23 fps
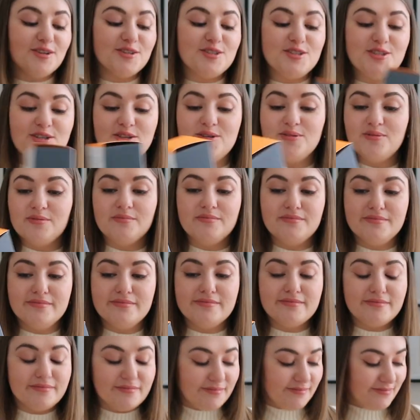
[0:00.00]
on to
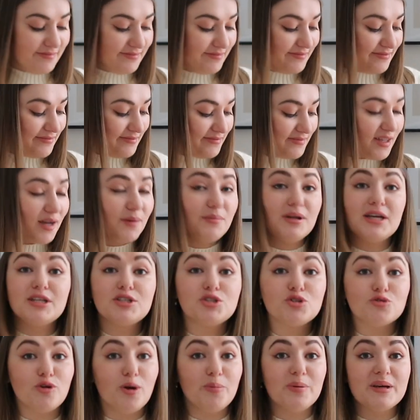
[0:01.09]
I'm like
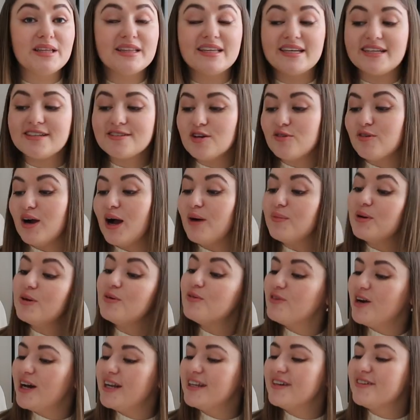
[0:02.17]
dropping things around me. We're
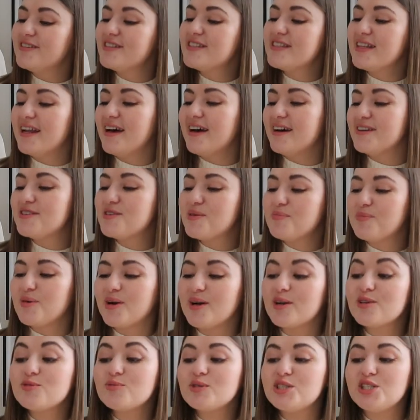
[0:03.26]
finally onto the last
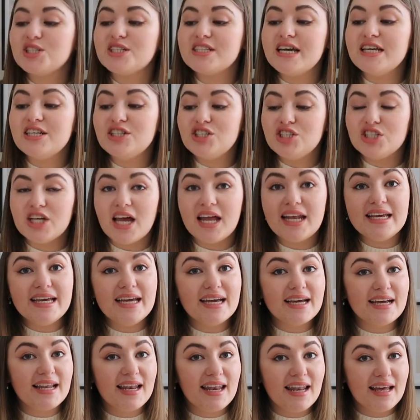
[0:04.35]
product, which is a
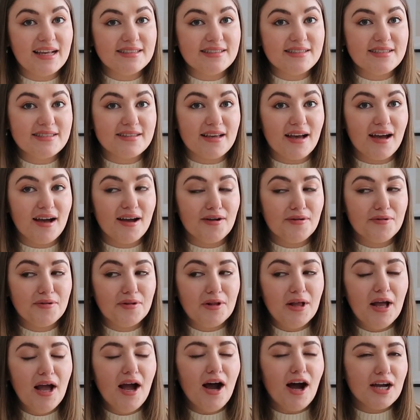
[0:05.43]
jelly cleanser.
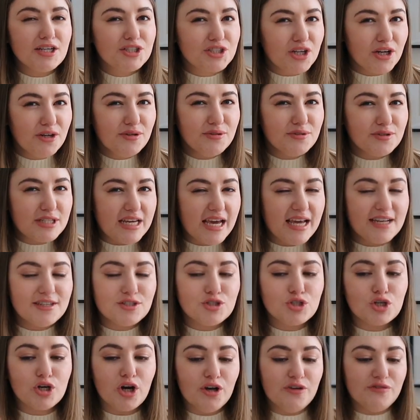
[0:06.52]
I don't tend
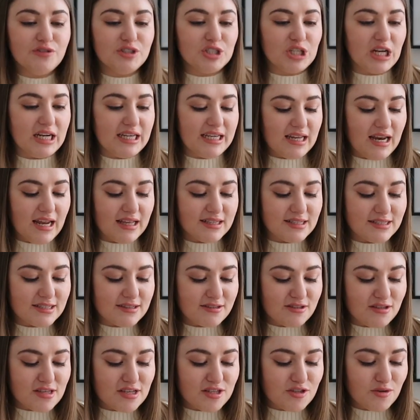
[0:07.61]
to go for jelly cleansers,
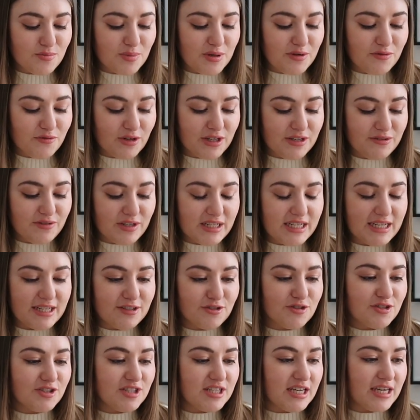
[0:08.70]
so this will be really, really
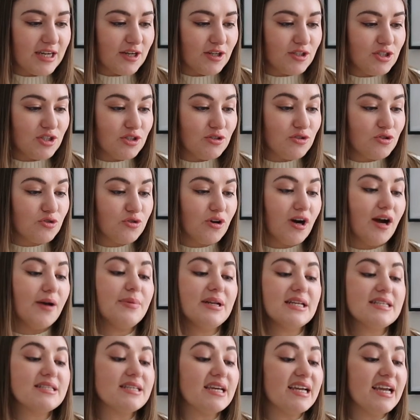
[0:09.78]
interesting to try,
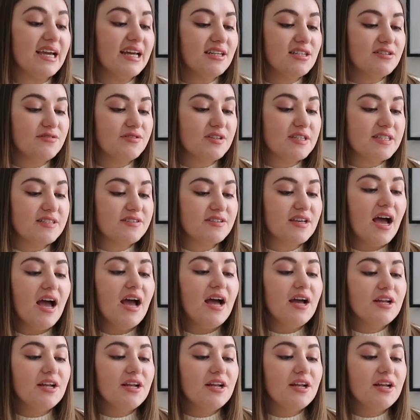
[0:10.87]
but it's a innovative,